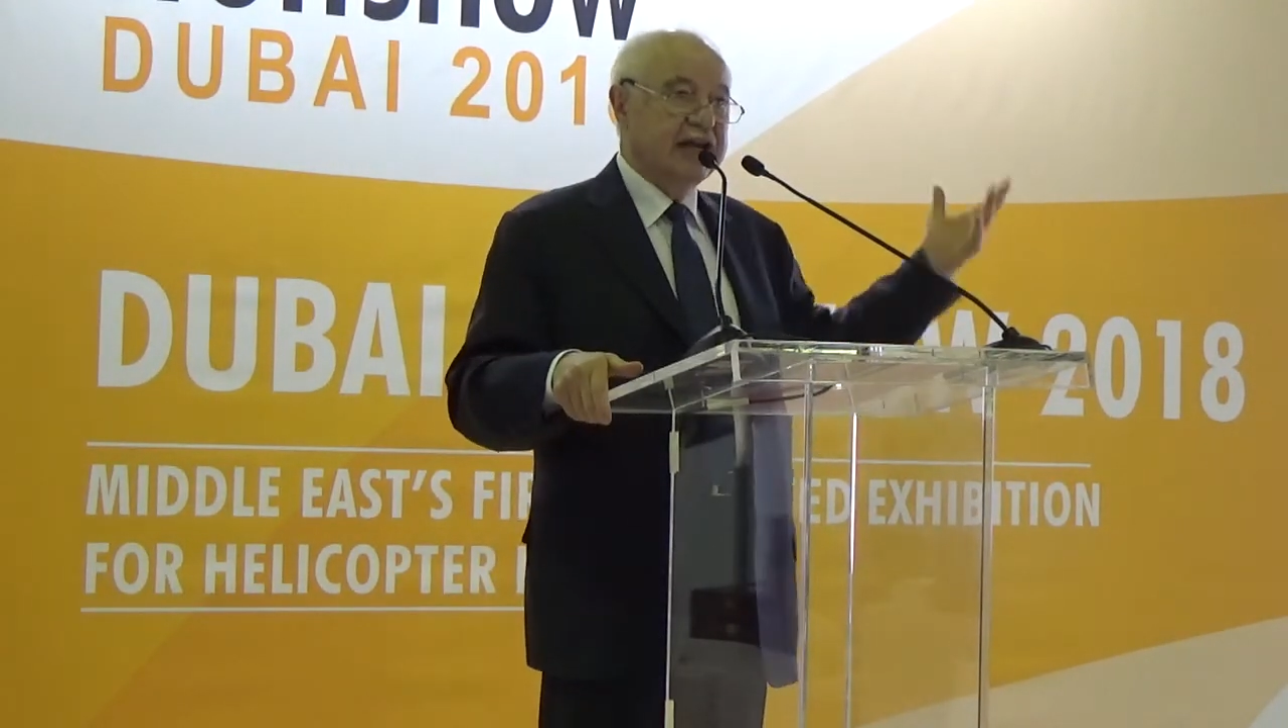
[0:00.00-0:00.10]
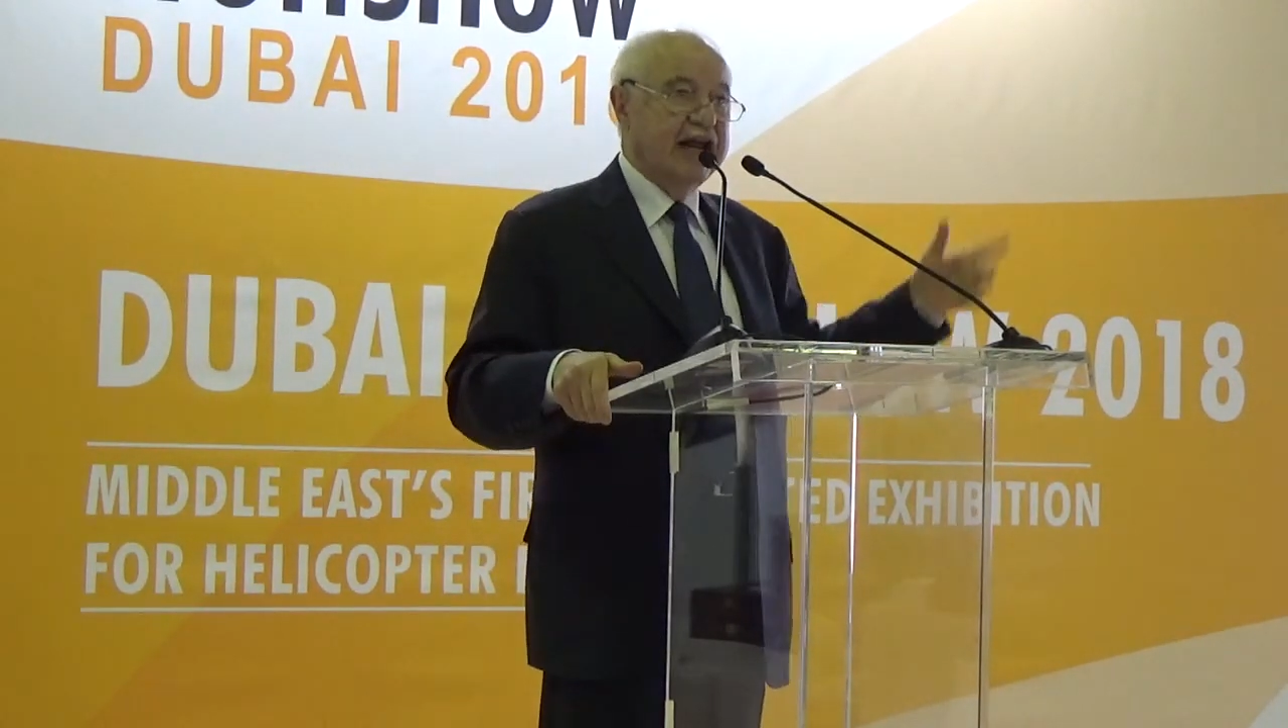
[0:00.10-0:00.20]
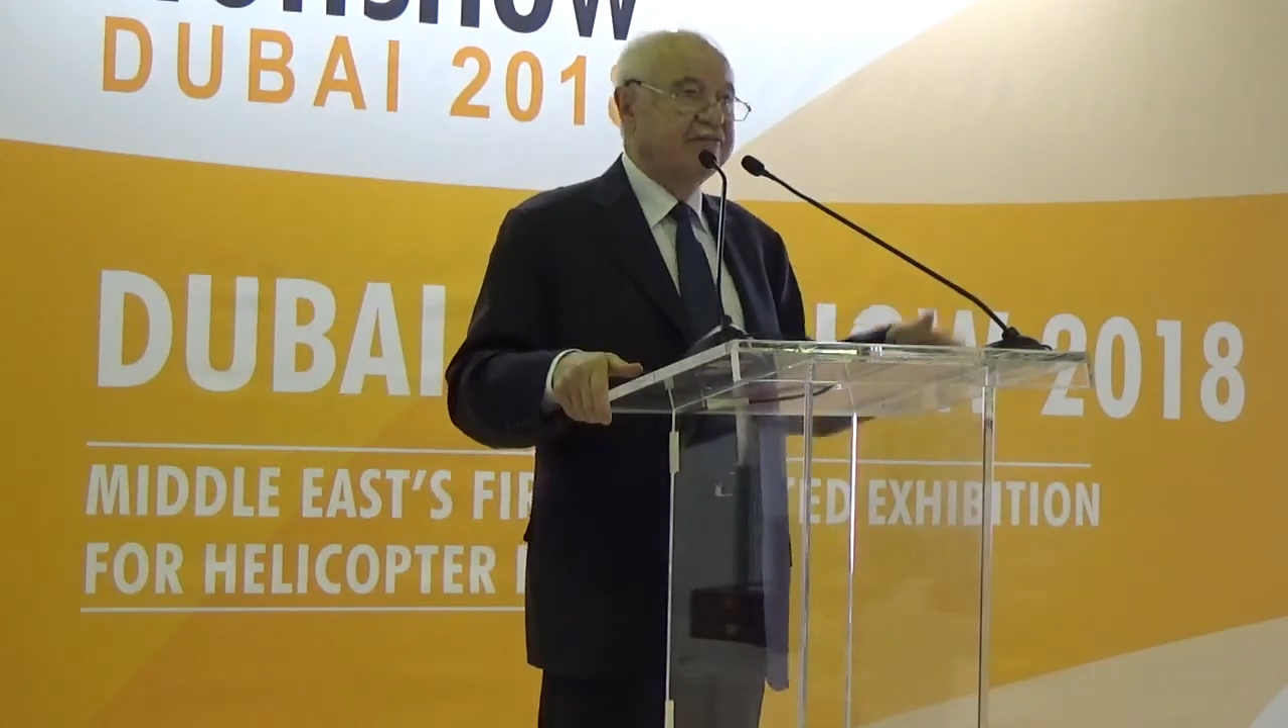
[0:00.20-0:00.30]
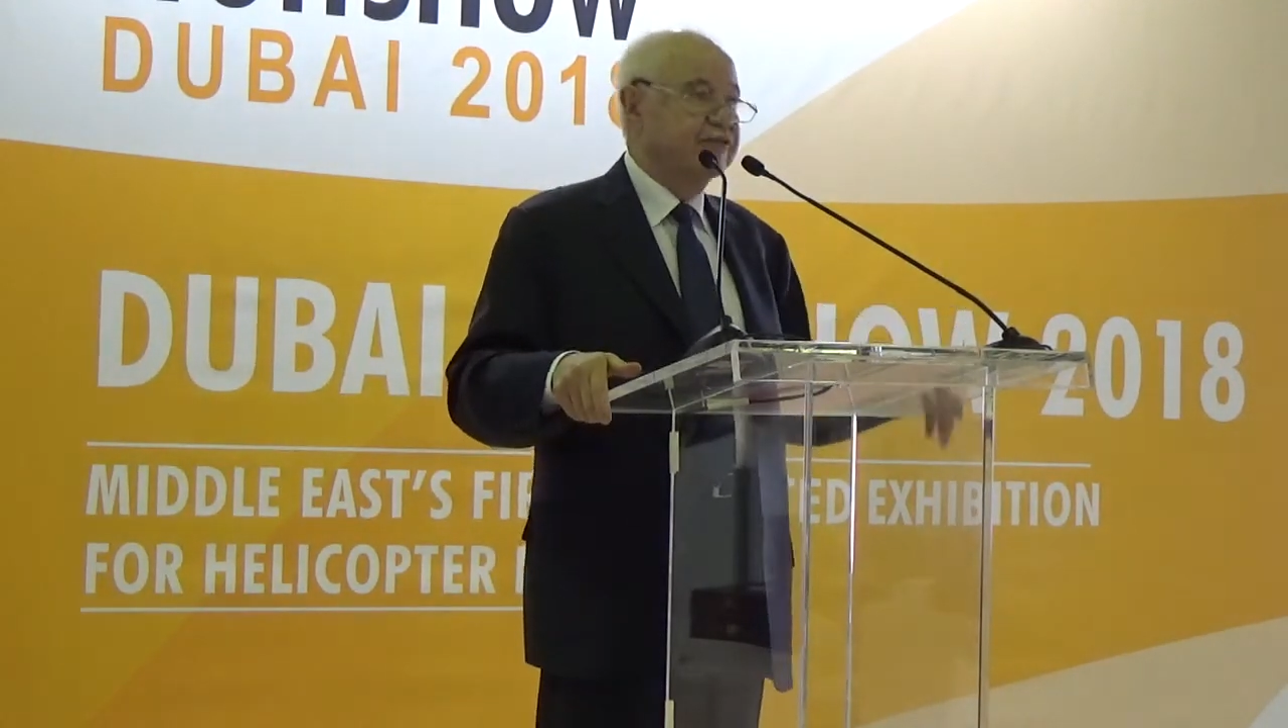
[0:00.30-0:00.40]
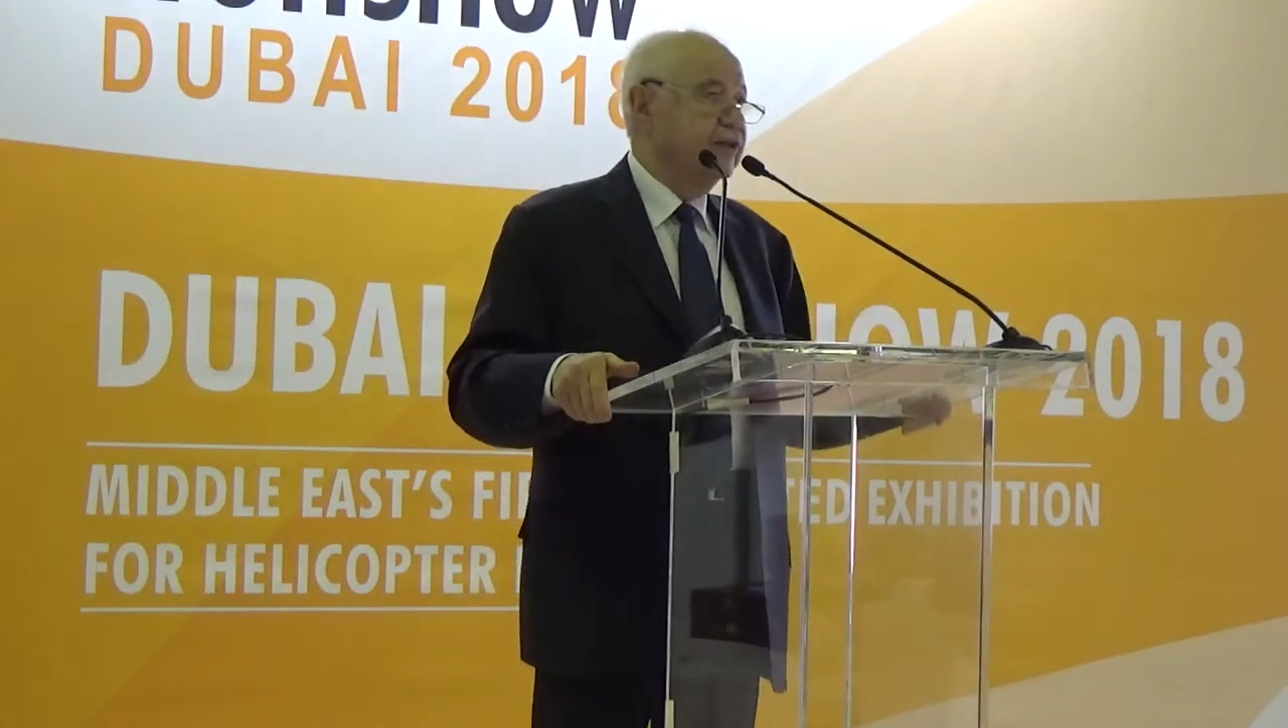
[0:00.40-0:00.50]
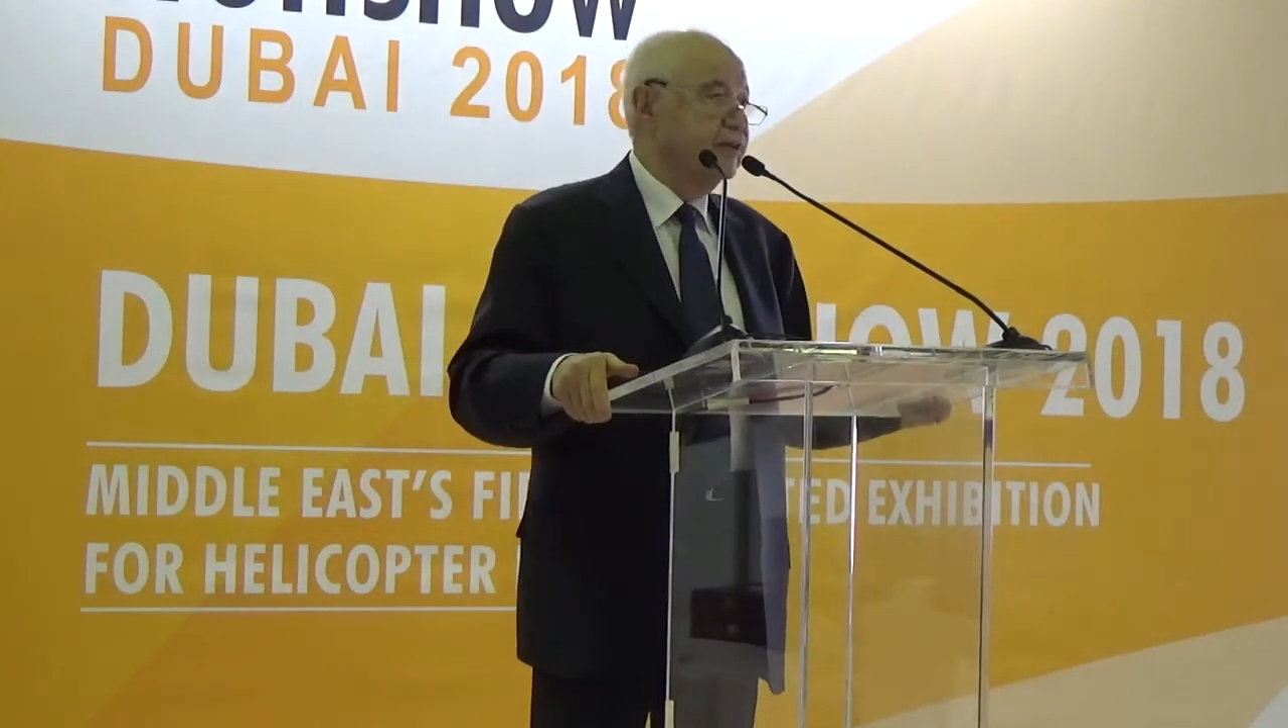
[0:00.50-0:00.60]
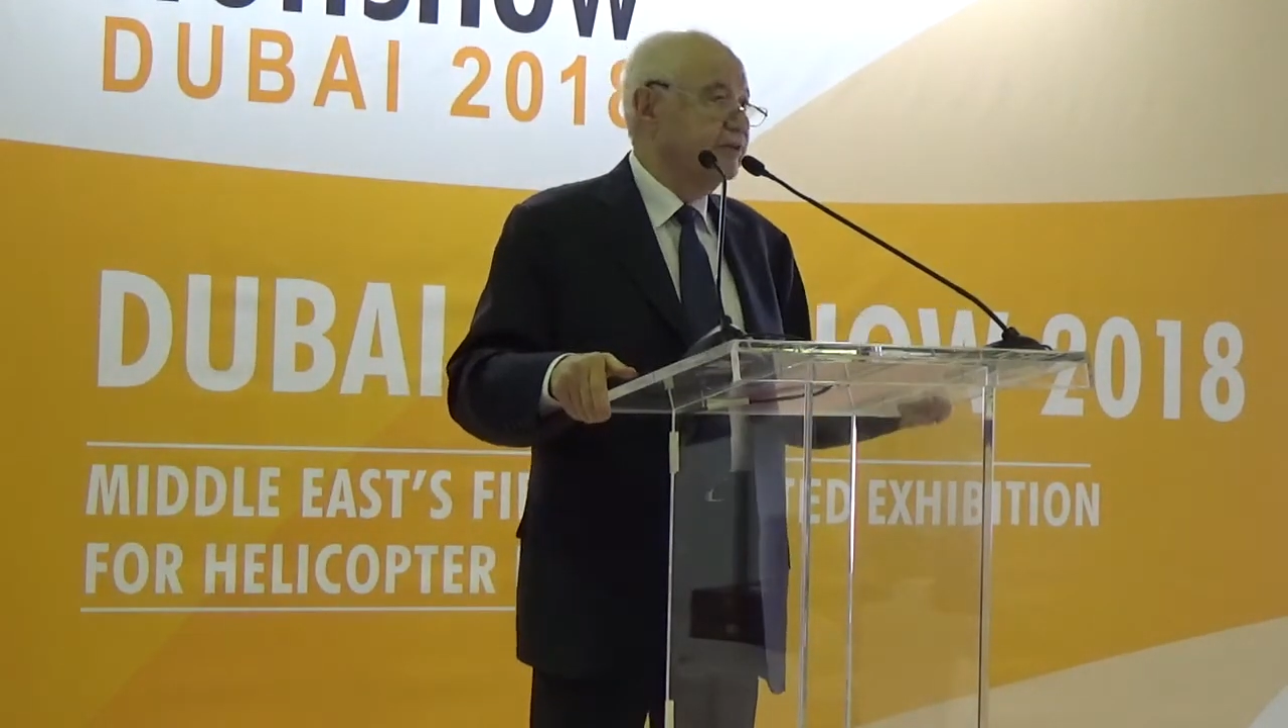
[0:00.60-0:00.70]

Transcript: Navy,